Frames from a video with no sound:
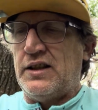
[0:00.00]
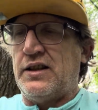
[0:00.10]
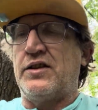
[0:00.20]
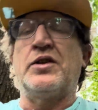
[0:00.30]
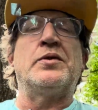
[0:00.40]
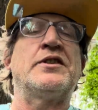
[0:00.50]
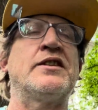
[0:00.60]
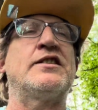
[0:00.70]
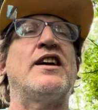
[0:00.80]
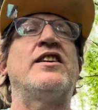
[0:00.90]
There was
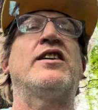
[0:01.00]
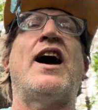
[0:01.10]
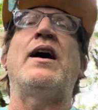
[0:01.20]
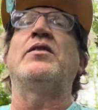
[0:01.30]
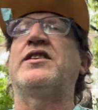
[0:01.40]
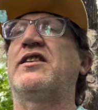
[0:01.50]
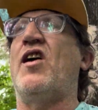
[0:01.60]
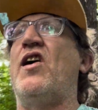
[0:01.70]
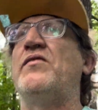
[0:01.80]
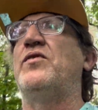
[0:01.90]
this other guy with the
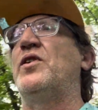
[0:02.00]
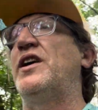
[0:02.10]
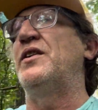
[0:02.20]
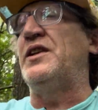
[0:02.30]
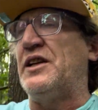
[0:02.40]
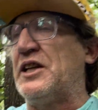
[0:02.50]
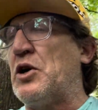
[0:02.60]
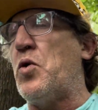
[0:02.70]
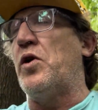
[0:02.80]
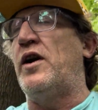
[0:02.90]
convoy in
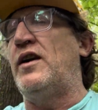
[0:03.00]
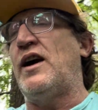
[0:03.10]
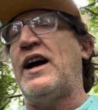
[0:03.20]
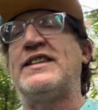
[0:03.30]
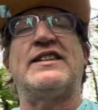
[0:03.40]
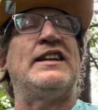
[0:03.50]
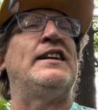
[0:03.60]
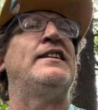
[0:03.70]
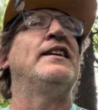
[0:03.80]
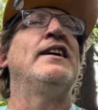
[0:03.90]
court. I
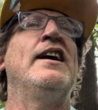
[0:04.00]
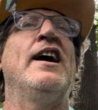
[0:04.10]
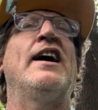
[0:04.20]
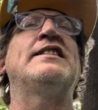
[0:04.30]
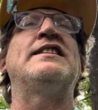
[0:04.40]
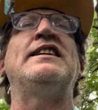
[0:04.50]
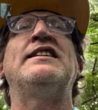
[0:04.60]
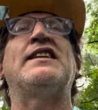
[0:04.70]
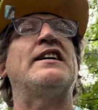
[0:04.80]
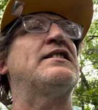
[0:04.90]
seen he
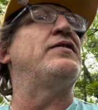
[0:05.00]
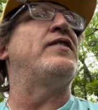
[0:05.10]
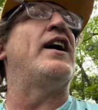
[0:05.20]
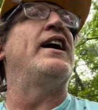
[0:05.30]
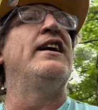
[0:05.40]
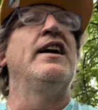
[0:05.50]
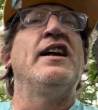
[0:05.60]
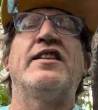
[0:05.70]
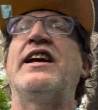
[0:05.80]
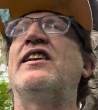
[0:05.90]
testified.
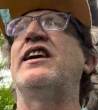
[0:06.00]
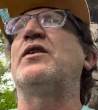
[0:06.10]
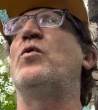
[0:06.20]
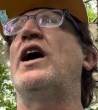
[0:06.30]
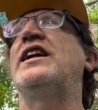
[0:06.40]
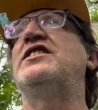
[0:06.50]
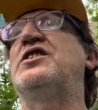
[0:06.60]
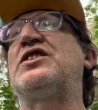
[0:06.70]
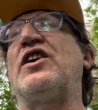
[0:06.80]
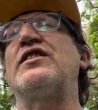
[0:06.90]
They like, why did you
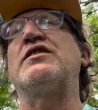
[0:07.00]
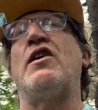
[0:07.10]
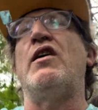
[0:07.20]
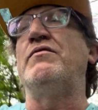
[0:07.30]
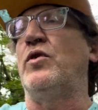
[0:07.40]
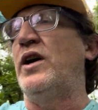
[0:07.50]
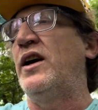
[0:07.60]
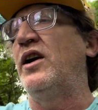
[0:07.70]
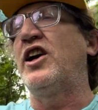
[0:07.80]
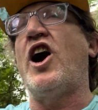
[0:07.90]
start the convoy?
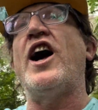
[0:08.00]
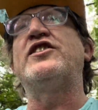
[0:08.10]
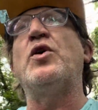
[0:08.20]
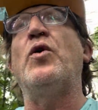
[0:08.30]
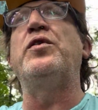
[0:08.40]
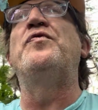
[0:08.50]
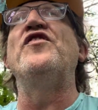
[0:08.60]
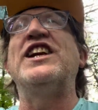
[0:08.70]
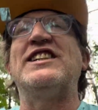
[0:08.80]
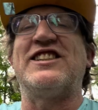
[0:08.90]
God told
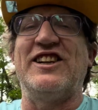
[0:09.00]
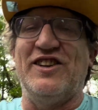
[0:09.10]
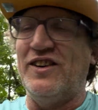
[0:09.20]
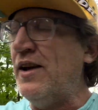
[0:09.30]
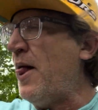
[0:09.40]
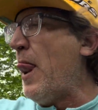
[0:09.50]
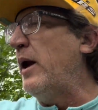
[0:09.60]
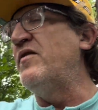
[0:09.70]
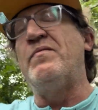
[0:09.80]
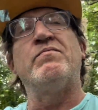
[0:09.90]
me to.
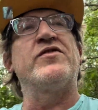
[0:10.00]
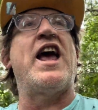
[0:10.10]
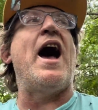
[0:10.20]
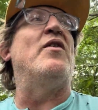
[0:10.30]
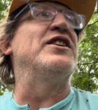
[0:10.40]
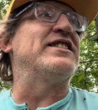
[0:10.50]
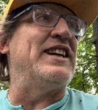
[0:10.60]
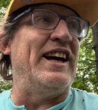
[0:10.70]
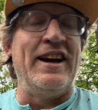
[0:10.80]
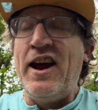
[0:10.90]
That was
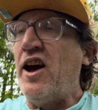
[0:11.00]
it.